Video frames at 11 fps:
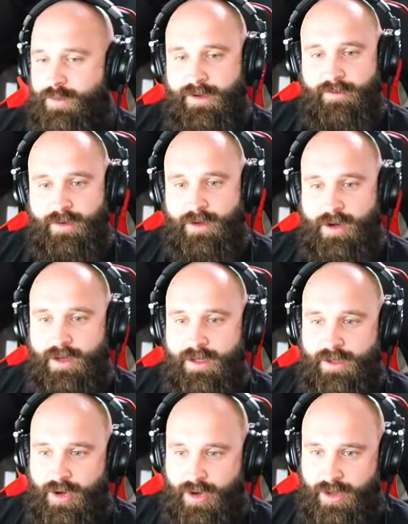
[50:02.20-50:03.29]
do you want to call
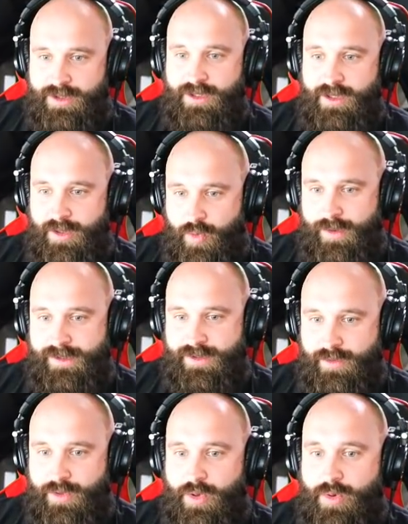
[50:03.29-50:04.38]
it? Cars are going
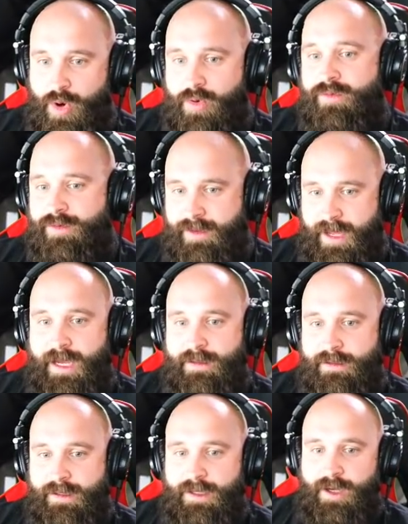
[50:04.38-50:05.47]
to go over that.
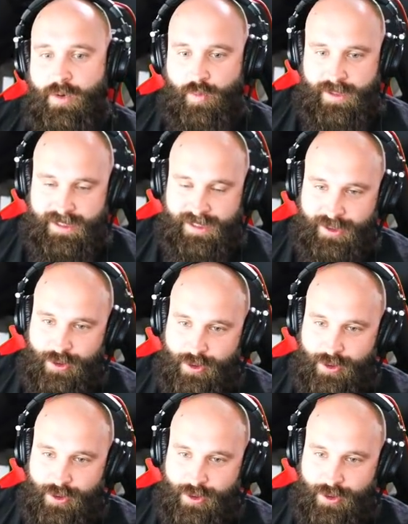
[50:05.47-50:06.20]
We can go